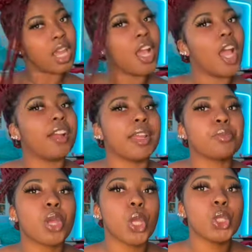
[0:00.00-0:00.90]
Alright,
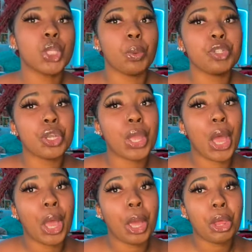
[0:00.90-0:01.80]
so I'm gonna show y'all
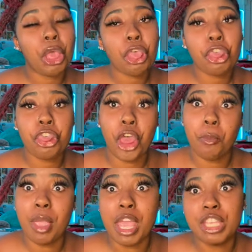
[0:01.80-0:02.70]
the
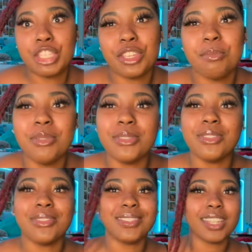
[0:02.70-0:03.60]
messy
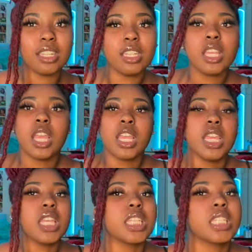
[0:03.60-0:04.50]
bun. It,
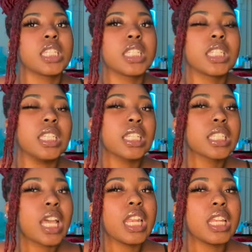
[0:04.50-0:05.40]
it looks
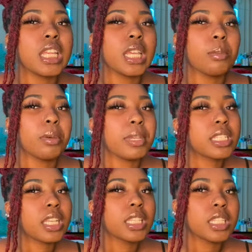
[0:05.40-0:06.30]
kinda neat but
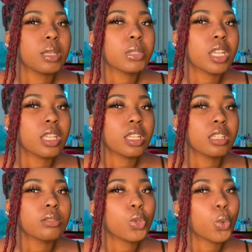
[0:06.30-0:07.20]
messy at the same time.
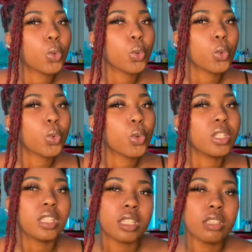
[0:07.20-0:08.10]
So
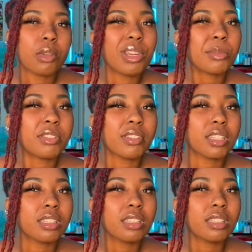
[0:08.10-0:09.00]
you, you get what I mean, right?
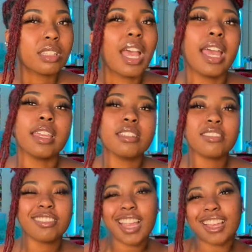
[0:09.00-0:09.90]
I
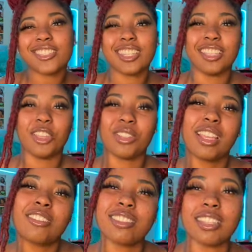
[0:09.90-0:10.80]
y'all see it though, y'all
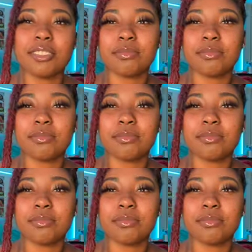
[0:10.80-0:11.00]
gonna see it.